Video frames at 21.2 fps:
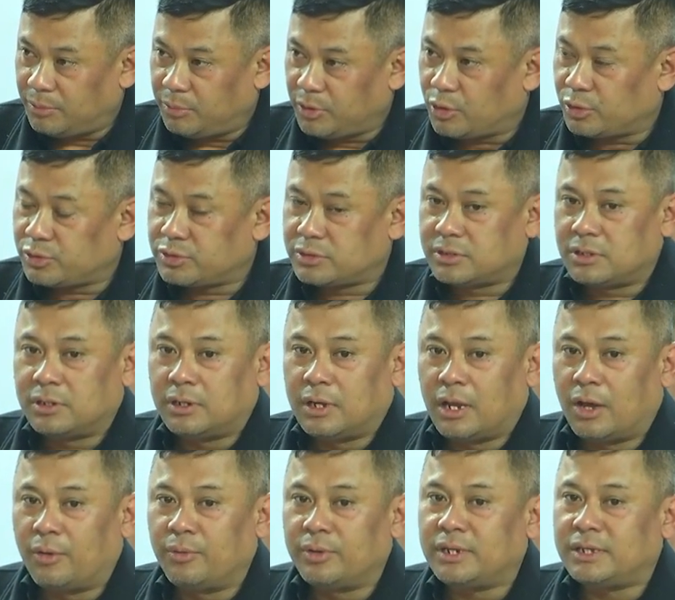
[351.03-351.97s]
Because
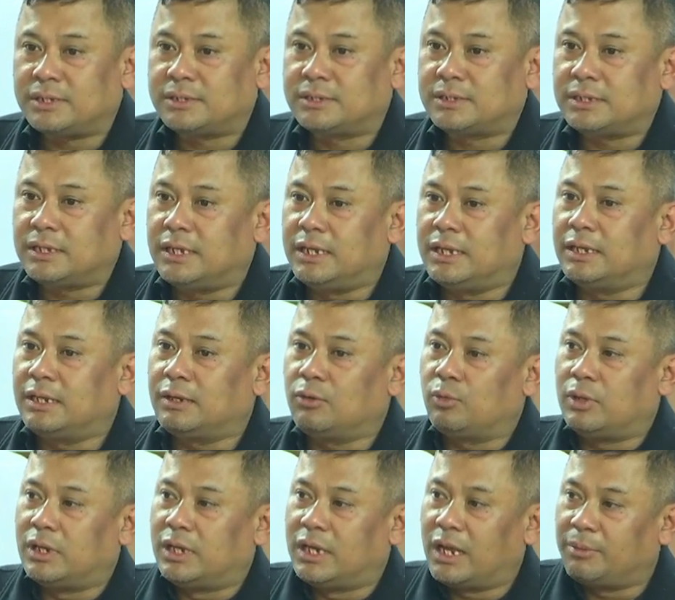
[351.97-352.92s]
nowadays
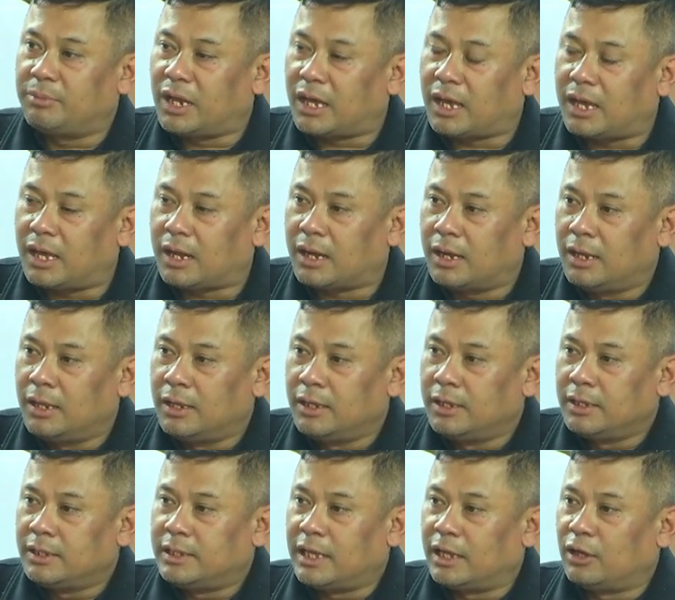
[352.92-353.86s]
in
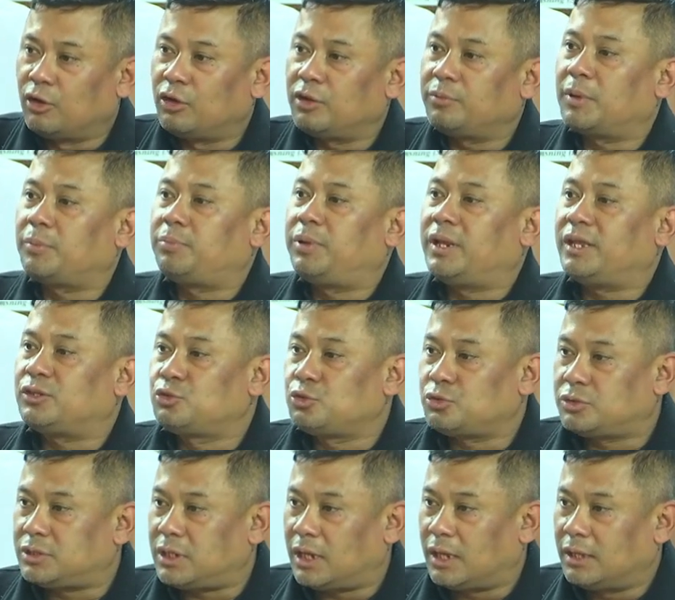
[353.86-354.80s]
Williamnagar, they don't have a place to
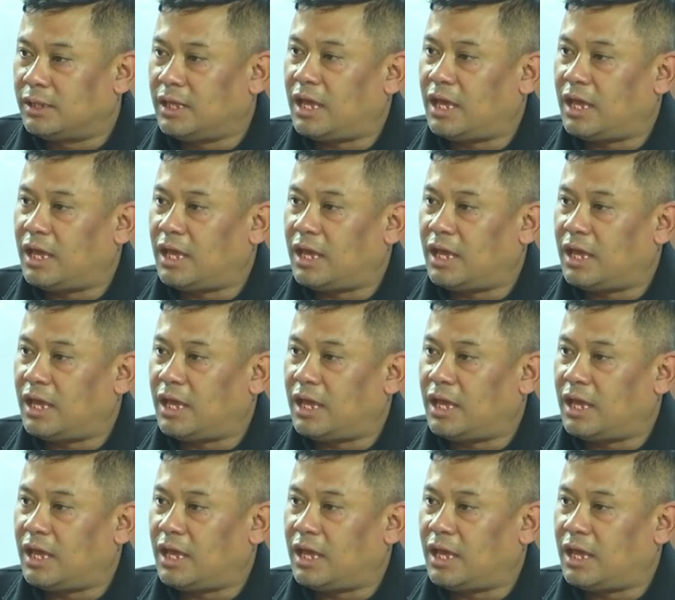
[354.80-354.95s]
stay.